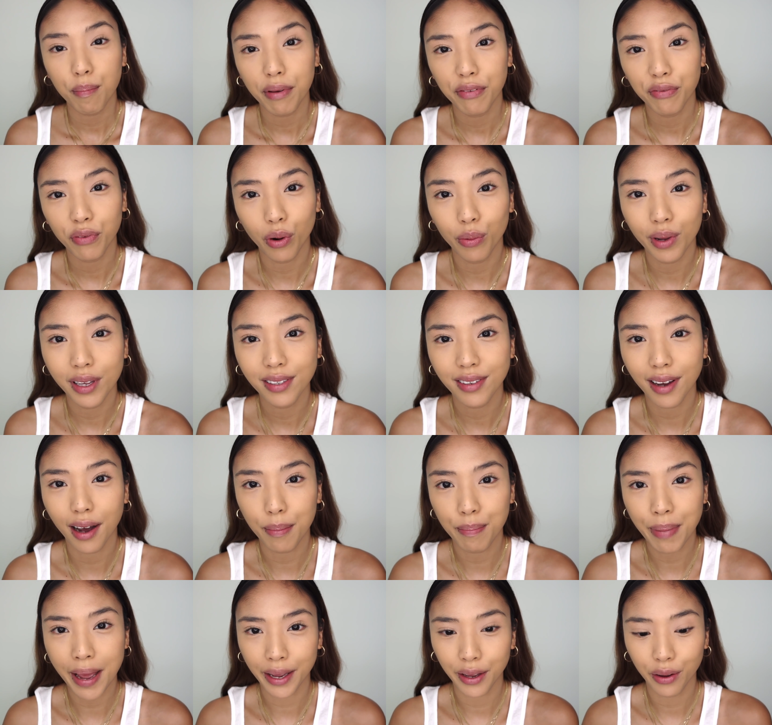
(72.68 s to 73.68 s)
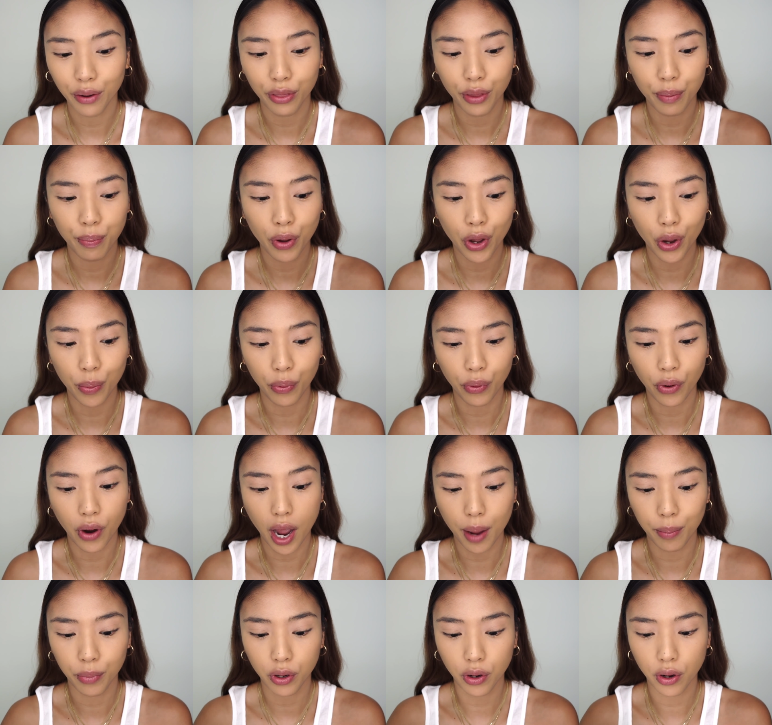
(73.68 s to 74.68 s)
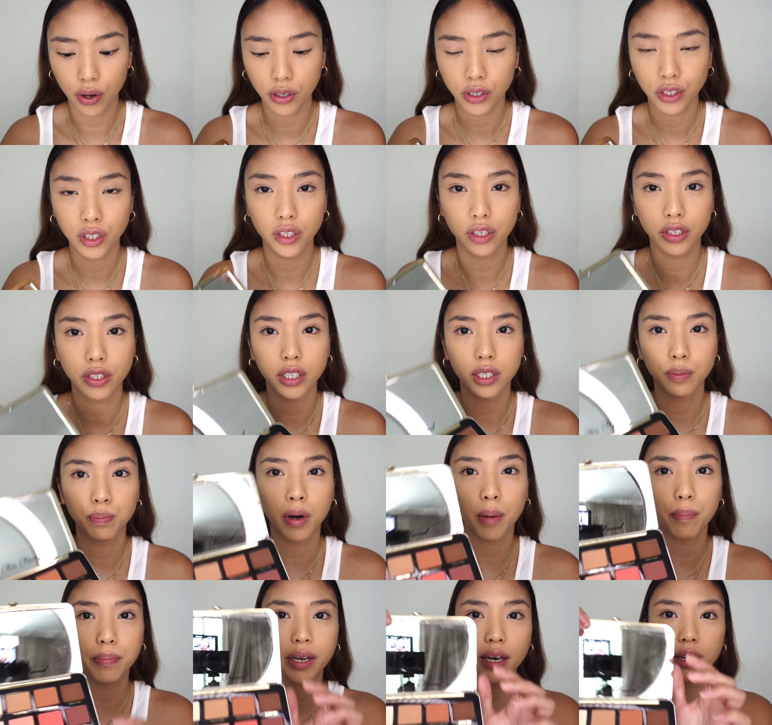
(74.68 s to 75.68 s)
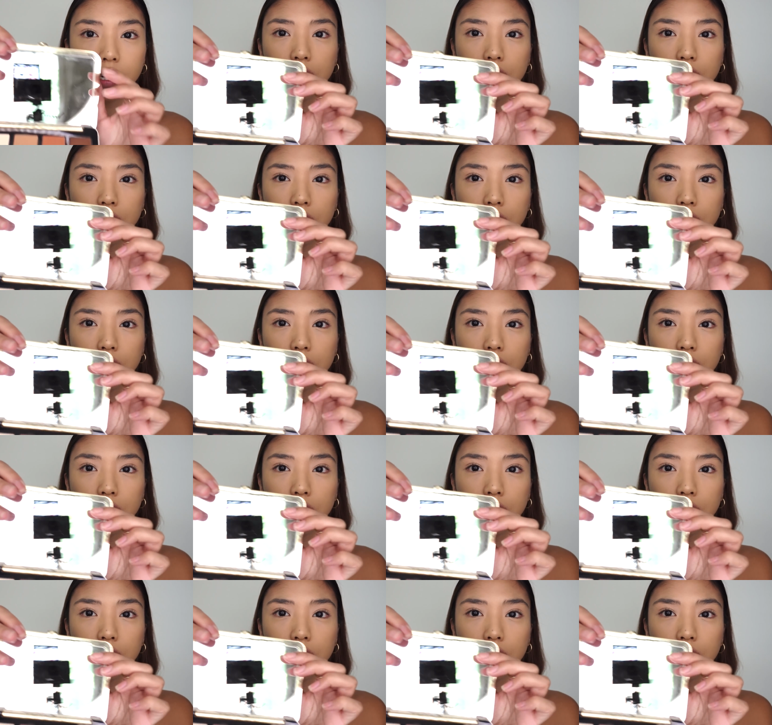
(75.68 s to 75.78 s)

Before we start packing on the purple, I'm going to just pop down